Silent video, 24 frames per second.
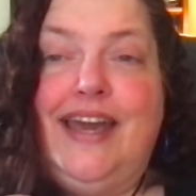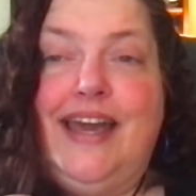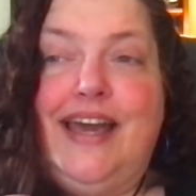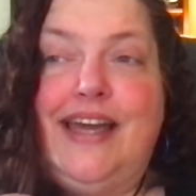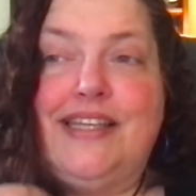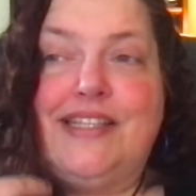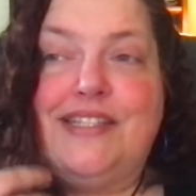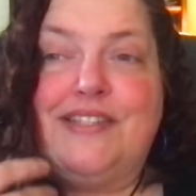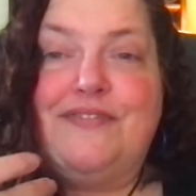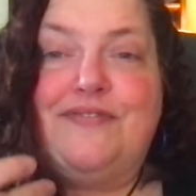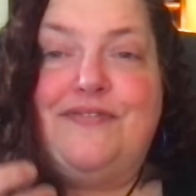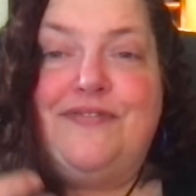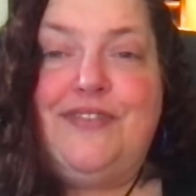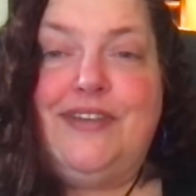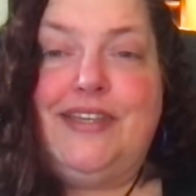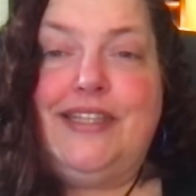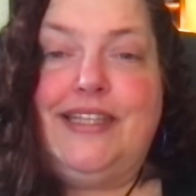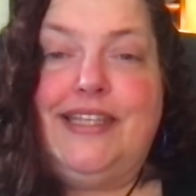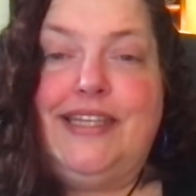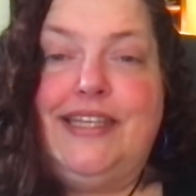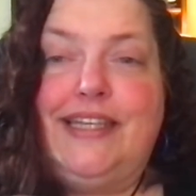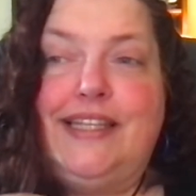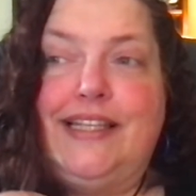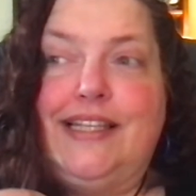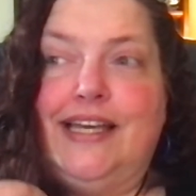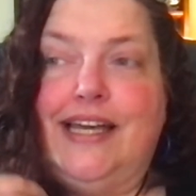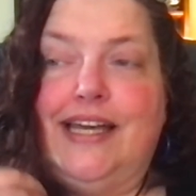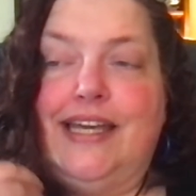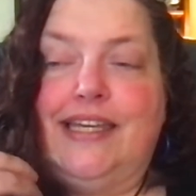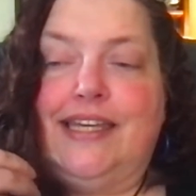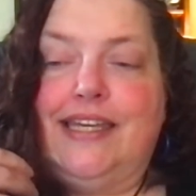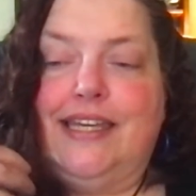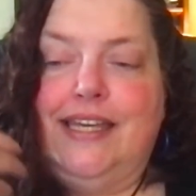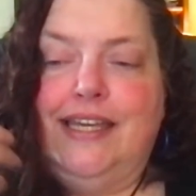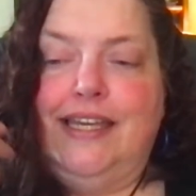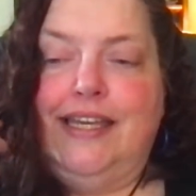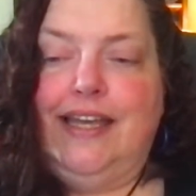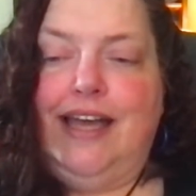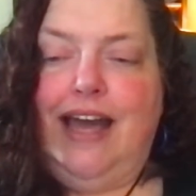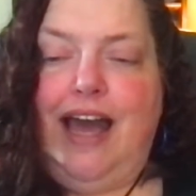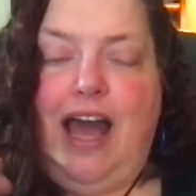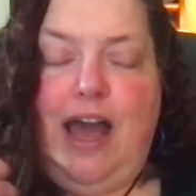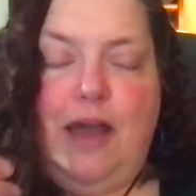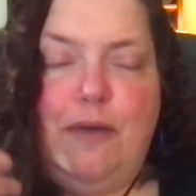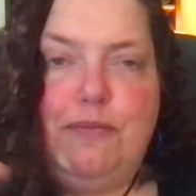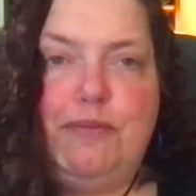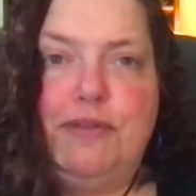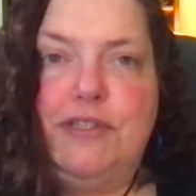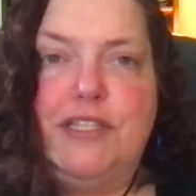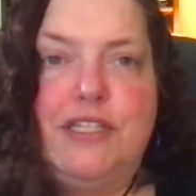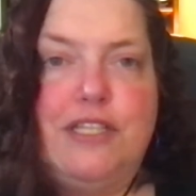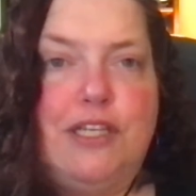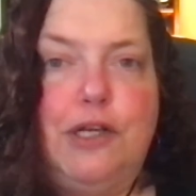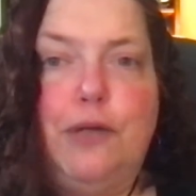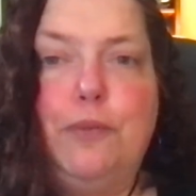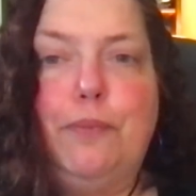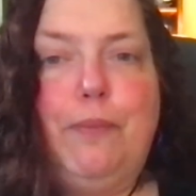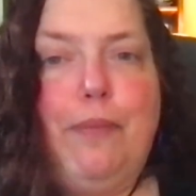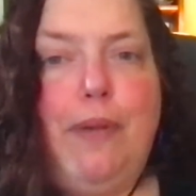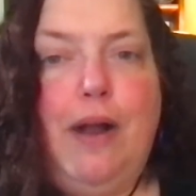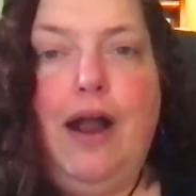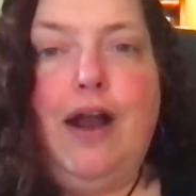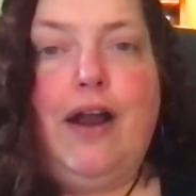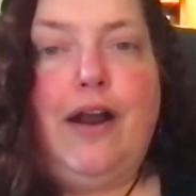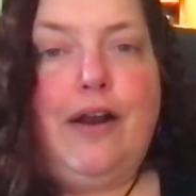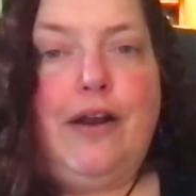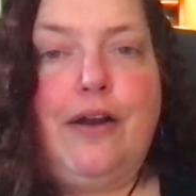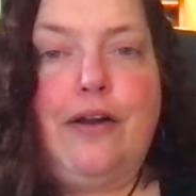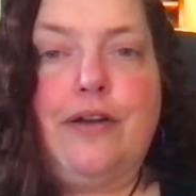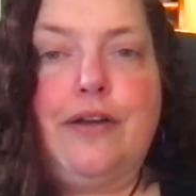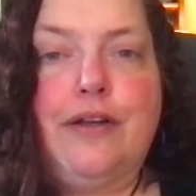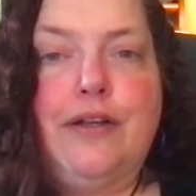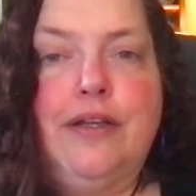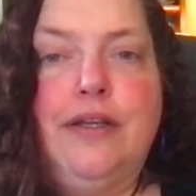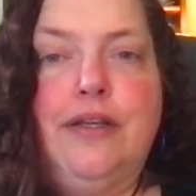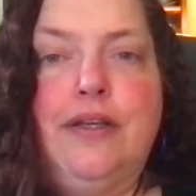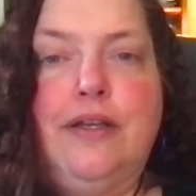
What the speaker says: as feeling like I'm still part